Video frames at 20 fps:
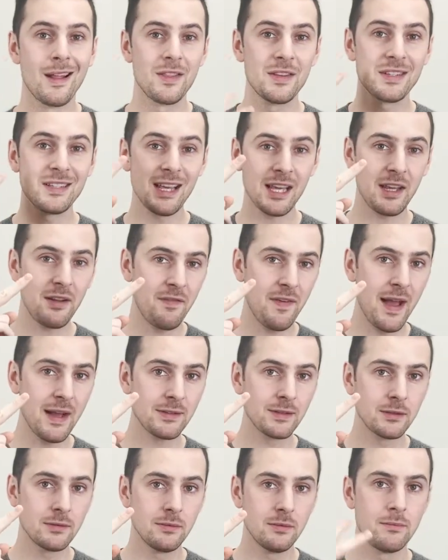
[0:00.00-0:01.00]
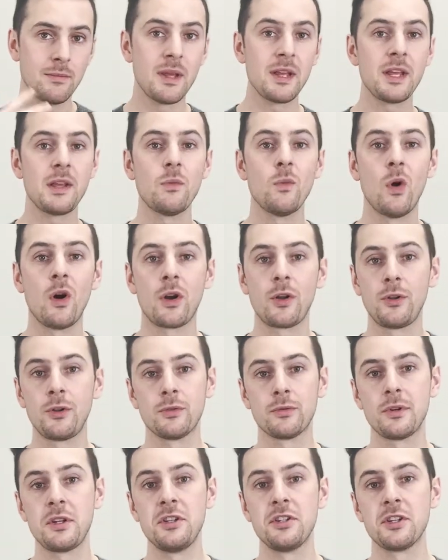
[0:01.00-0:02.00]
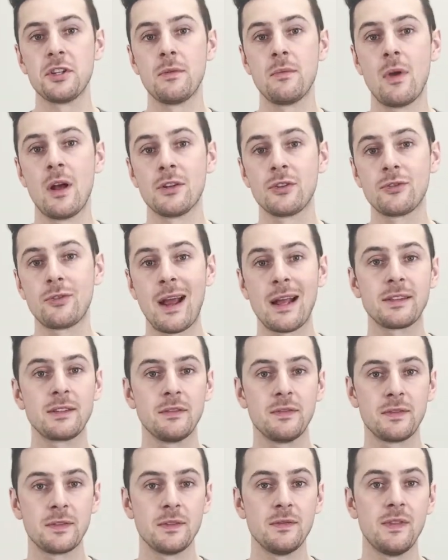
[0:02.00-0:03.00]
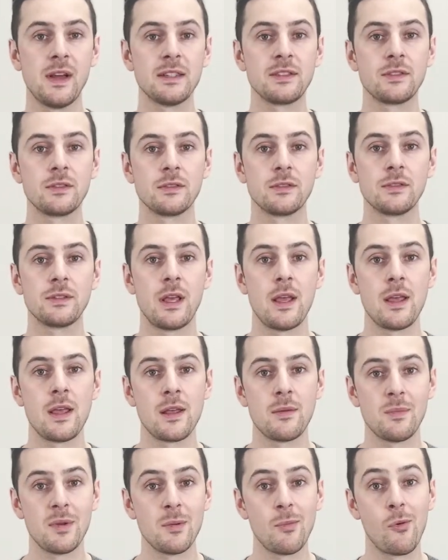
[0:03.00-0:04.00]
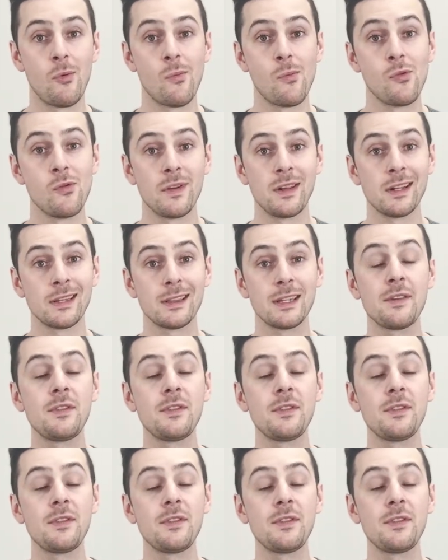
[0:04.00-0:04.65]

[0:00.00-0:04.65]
The second factor making Waterloo region attractive for investors and people moving and